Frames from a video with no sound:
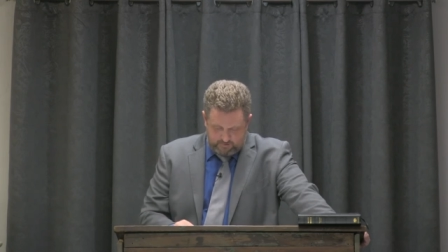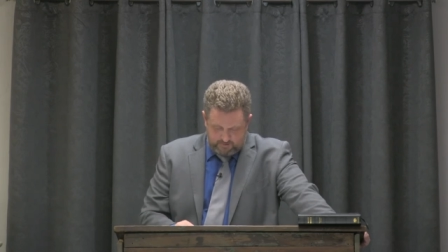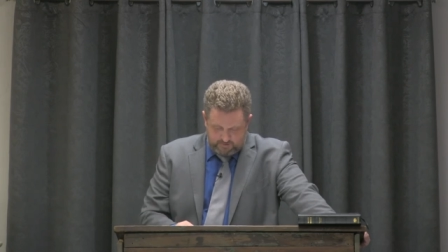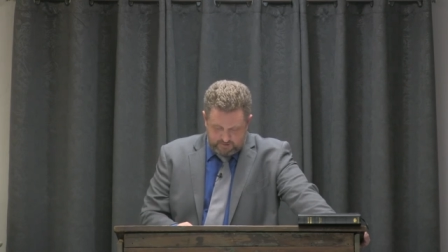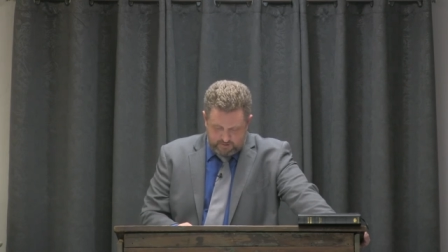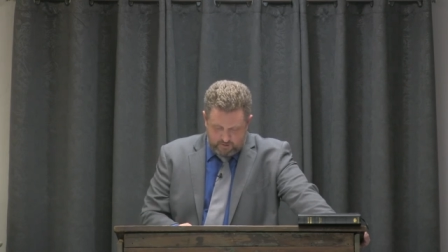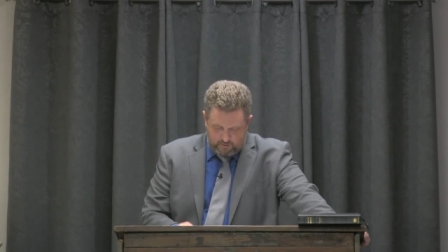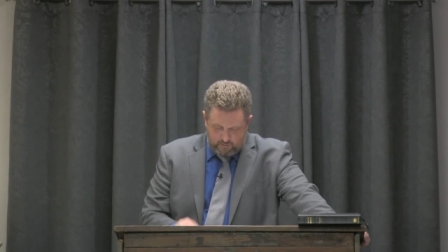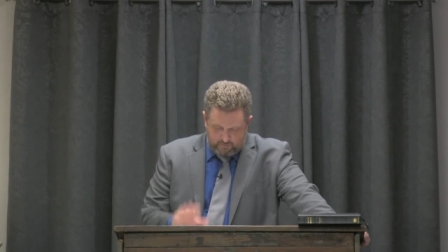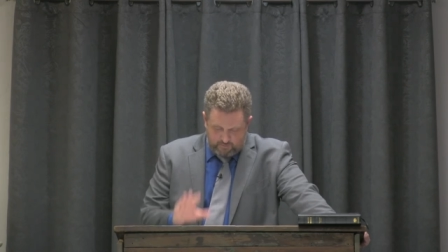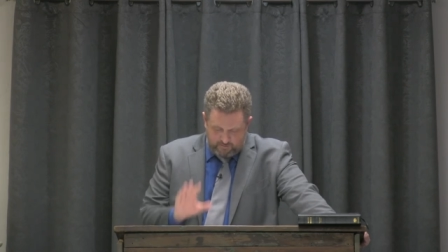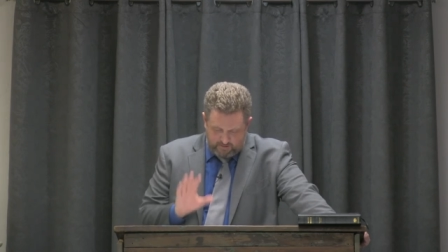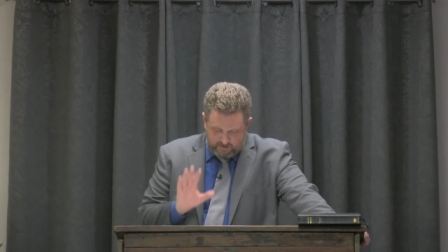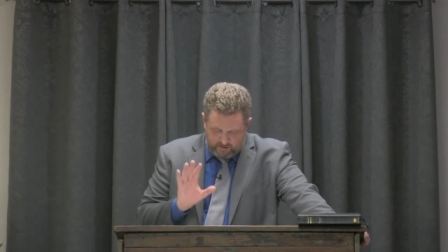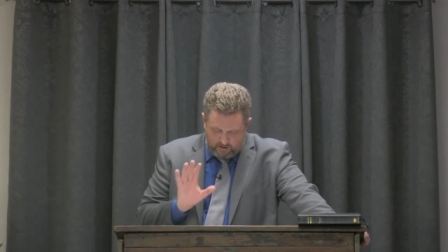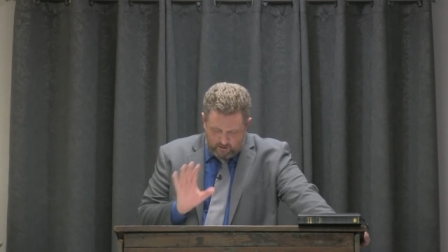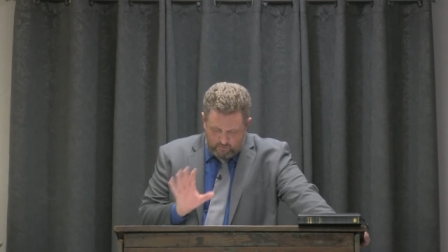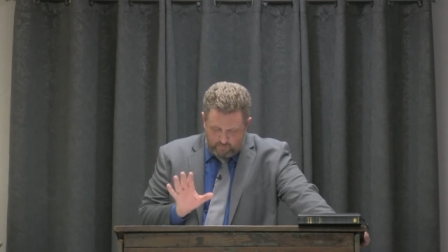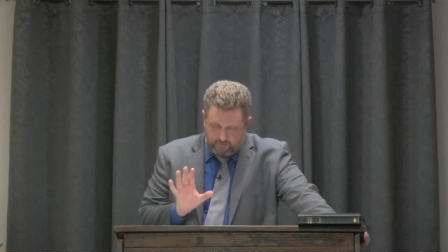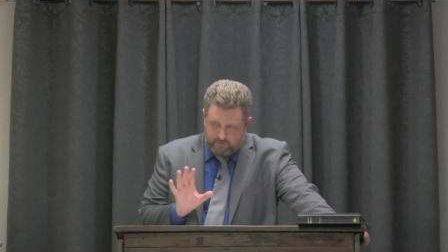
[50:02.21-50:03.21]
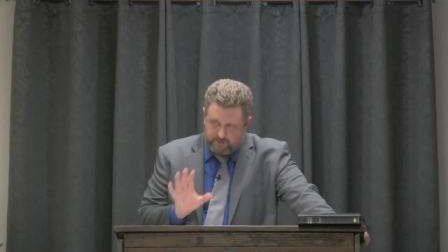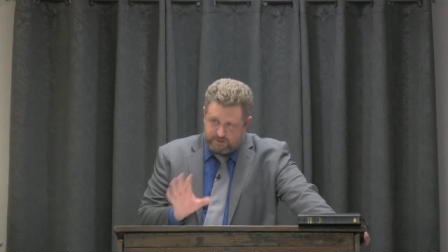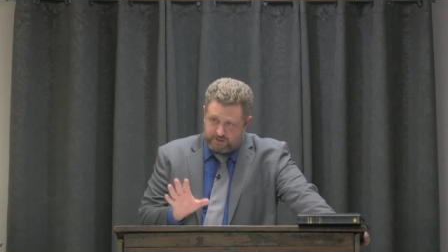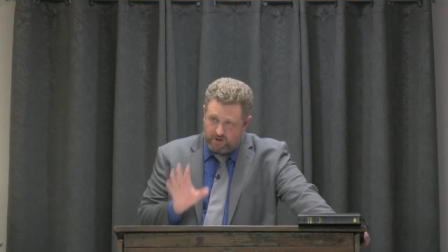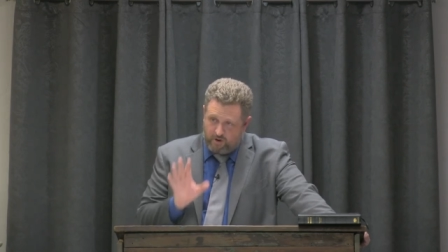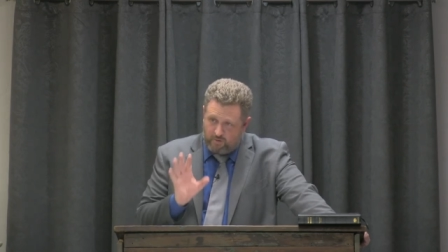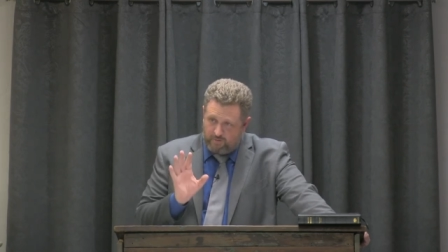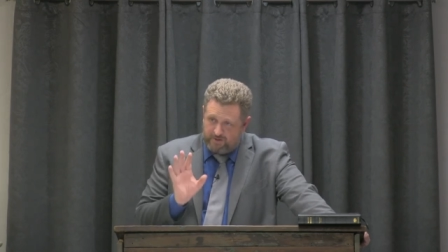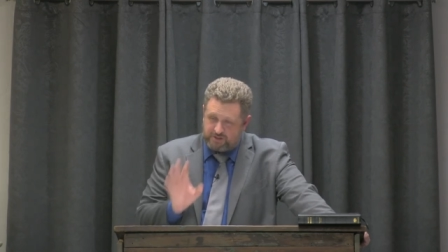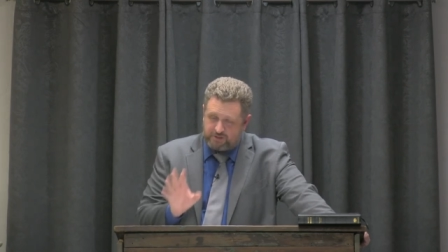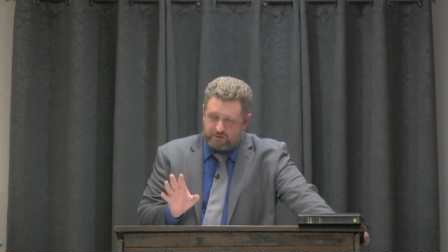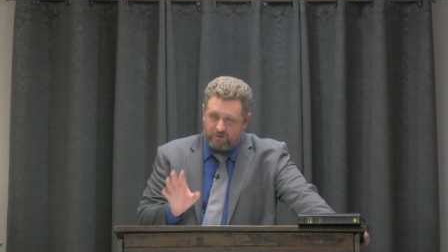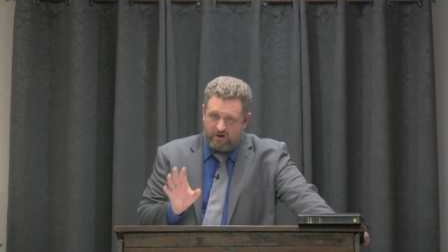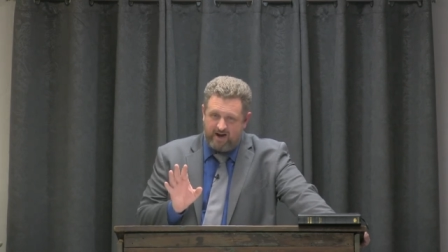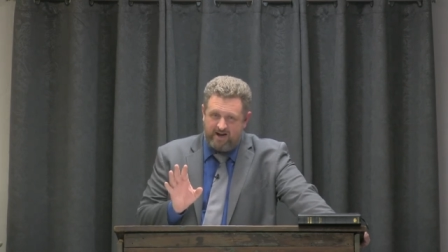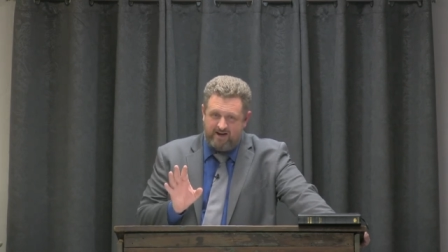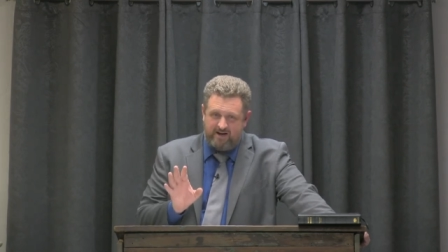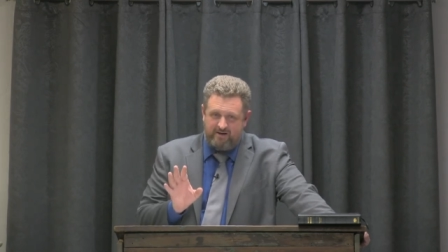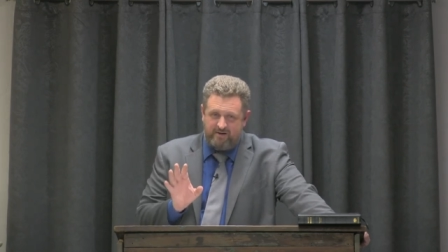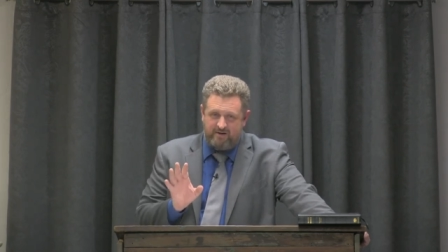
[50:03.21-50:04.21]
So, you know, we should always try,
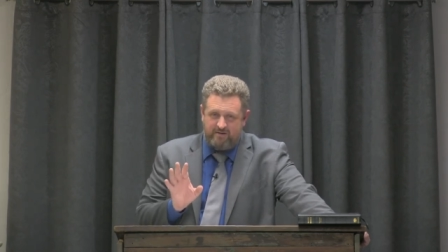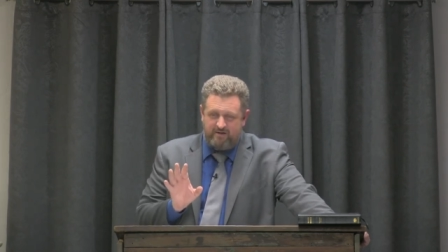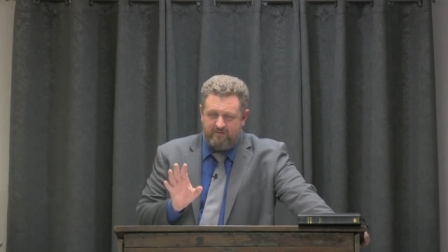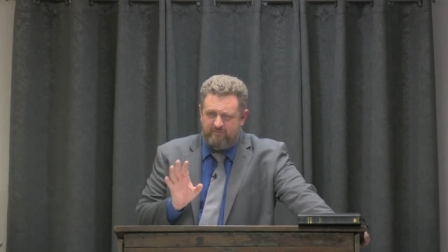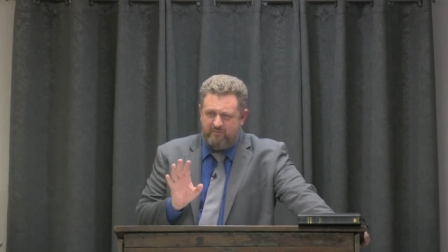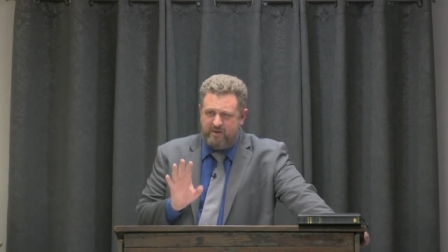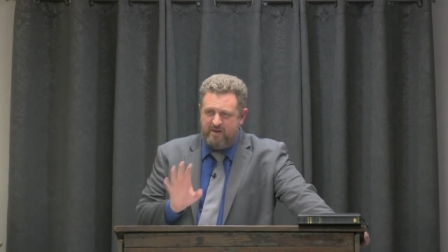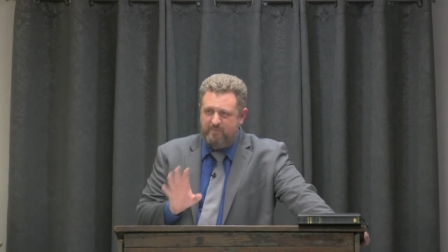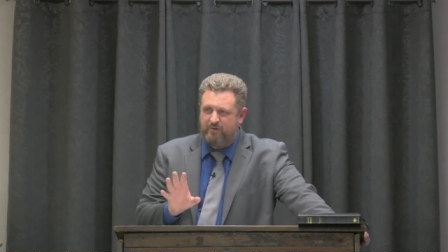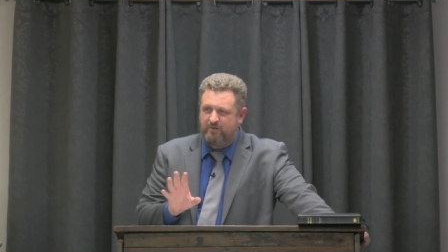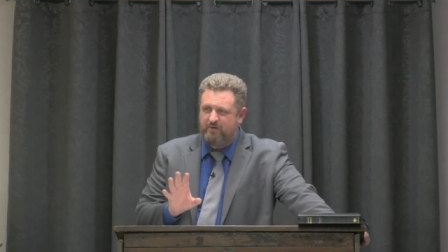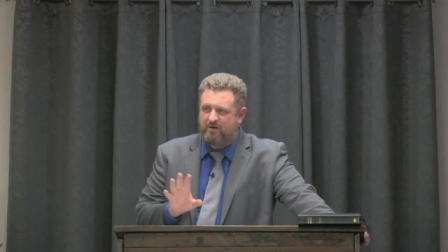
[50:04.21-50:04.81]
if people